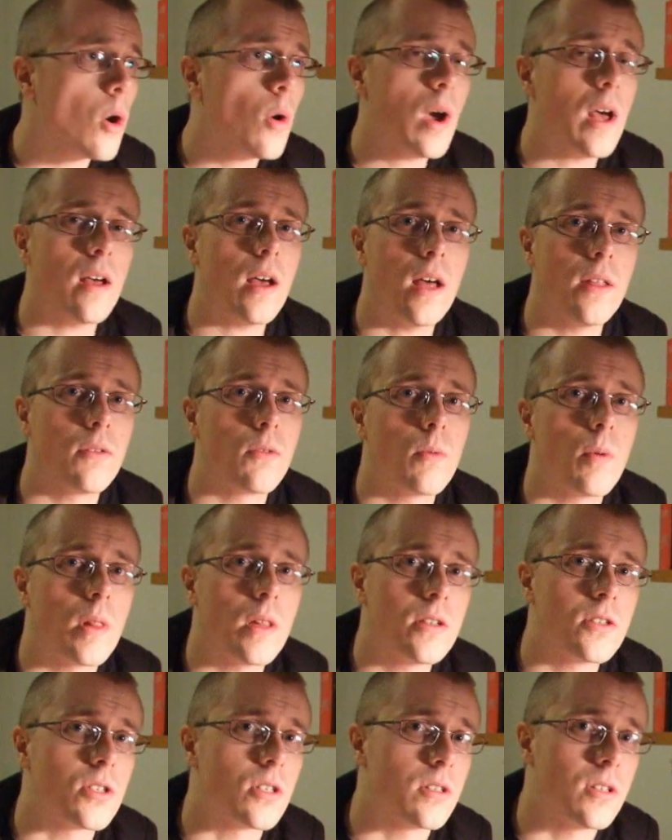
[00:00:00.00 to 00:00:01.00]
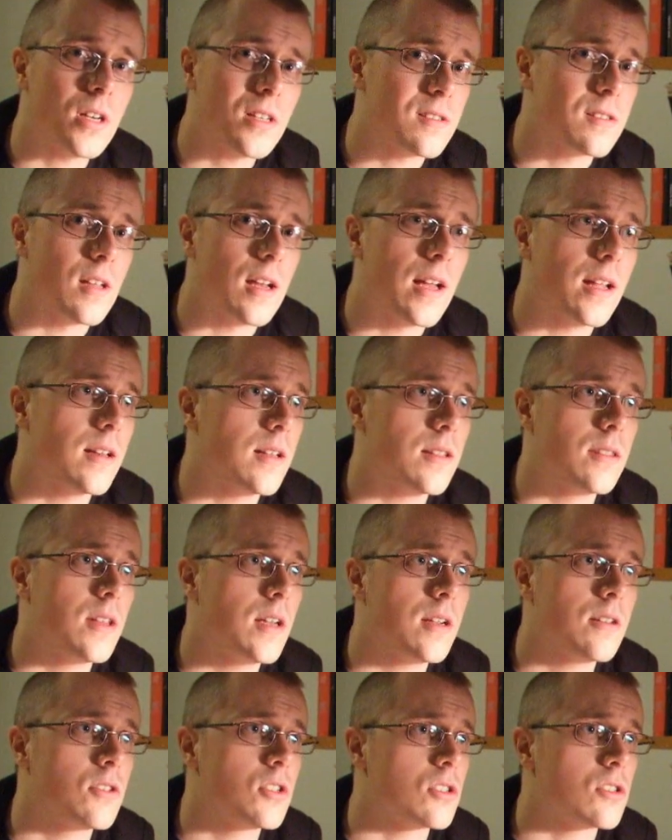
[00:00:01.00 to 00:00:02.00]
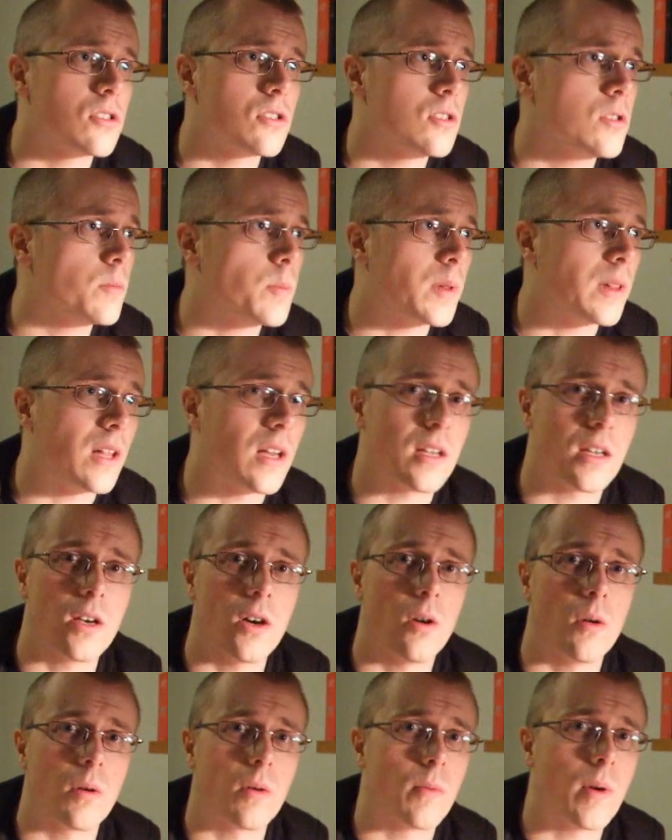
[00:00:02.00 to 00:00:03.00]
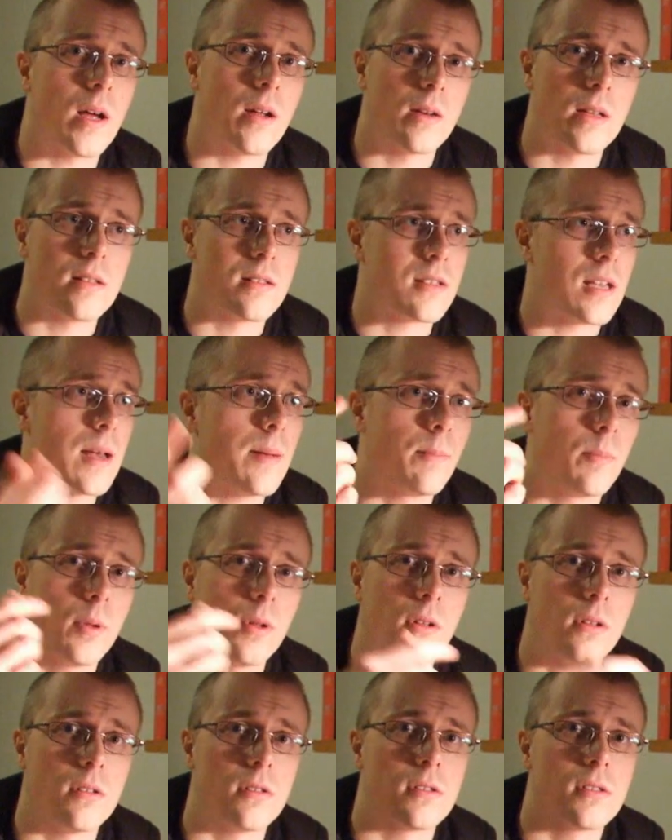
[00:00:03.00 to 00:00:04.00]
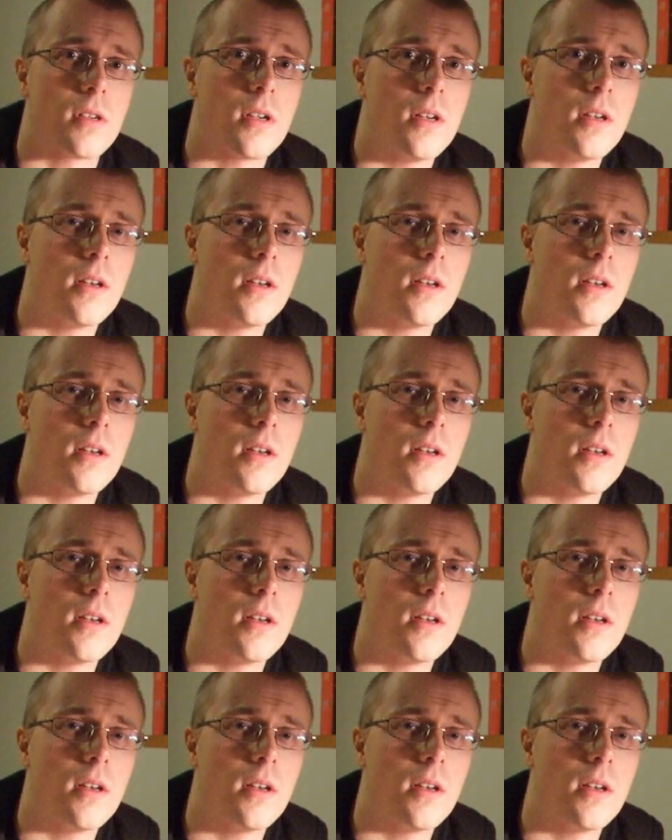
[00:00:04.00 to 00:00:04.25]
other religion does that. They just stupid, like going around in temples.